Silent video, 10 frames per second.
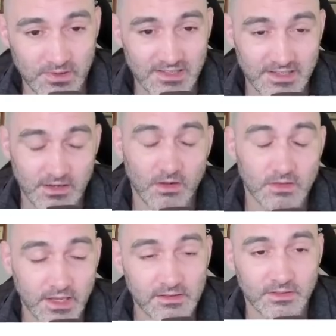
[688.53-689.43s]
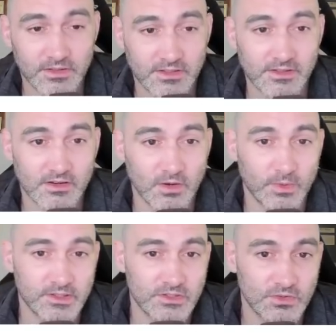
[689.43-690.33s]
in all likelihood, they're
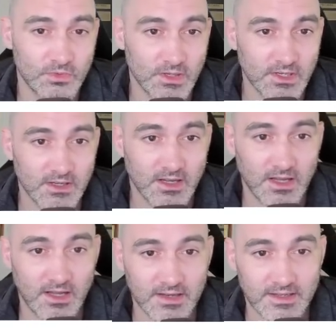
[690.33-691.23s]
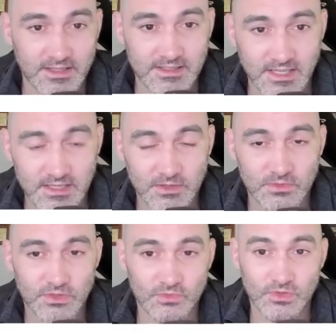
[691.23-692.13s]
going to uh, continue
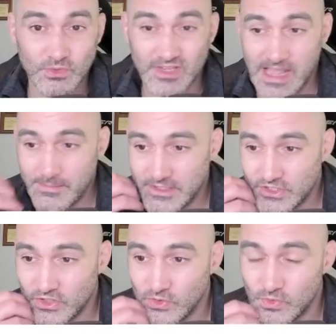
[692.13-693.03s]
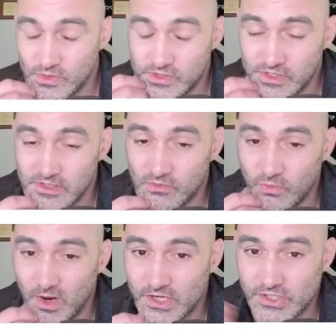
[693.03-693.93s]
to do damage to the
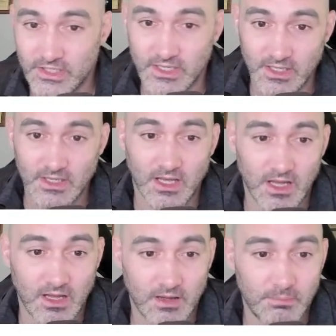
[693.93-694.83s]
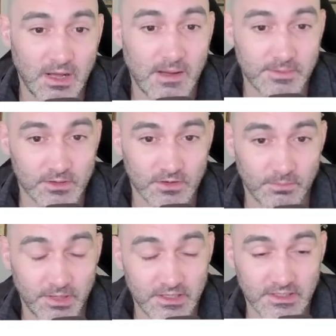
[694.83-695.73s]
Russian uh, popular
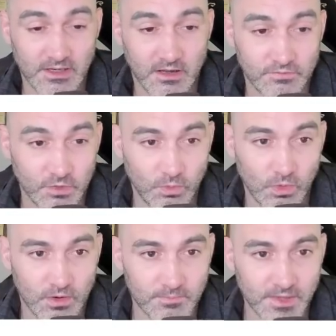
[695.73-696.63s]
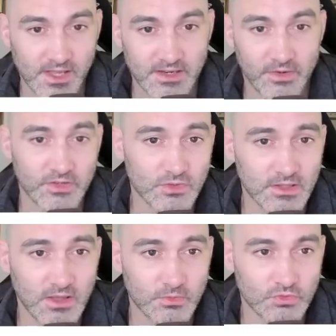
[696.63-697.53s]
opinion of the war. Now, here's what I
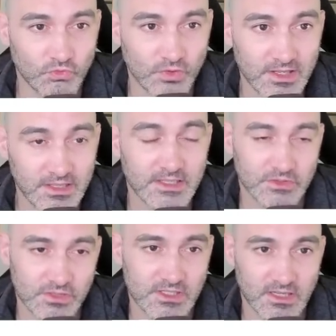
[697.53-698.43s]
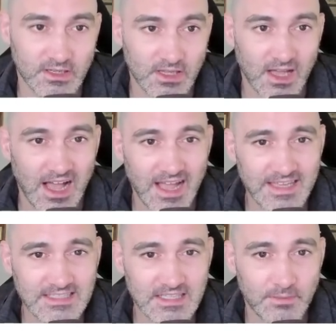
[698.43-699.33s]
thought was really interesting. I
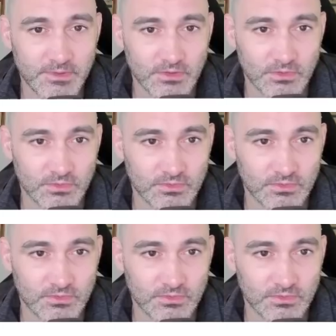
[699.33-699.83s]
S W